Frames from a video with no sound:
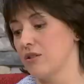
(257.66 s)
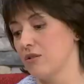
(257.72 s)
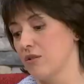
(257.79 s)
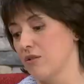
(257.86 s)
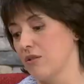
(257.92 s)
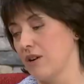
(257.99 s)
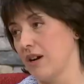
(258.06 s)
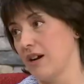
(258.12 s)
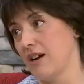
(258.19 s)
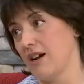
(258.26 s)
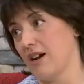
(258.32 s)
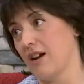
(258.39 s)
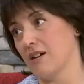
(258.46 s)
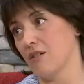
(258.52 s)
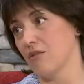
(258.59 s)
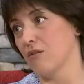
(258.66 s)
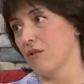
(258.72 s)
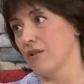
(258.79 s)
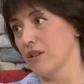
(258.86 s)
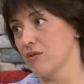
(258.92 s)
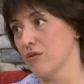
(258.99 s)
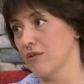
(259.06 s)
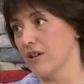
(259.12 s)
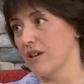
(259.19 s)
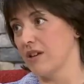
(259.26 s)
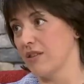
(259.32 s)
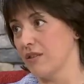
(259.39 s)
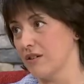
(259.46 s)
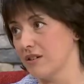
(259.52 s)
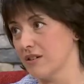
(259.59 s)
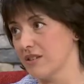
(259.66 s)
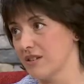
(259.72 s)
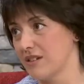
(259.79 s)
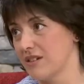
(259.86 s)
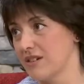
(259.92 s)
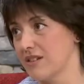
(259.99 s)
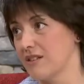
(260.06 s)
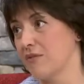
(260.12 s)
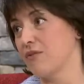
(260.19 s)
you uh, are going to the 30s,